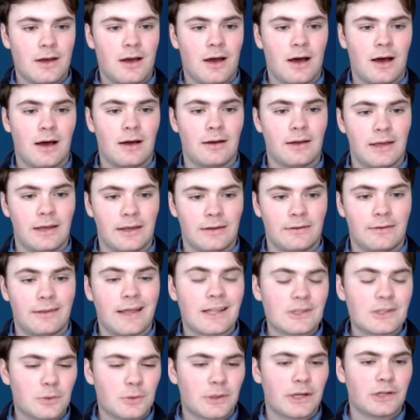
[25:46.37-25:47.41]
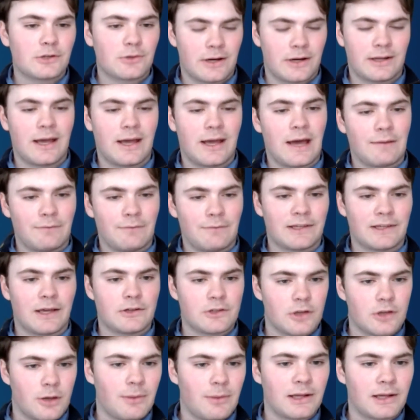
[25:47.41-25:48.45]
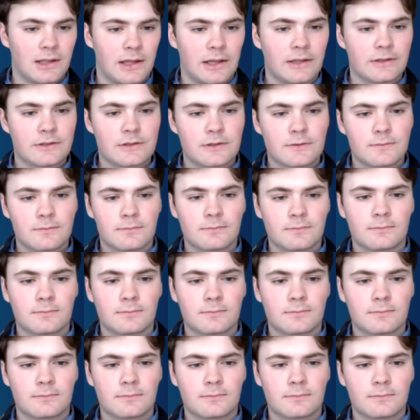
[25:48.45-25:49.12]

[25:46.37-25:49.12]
And that's what I try to advocate to all my clients.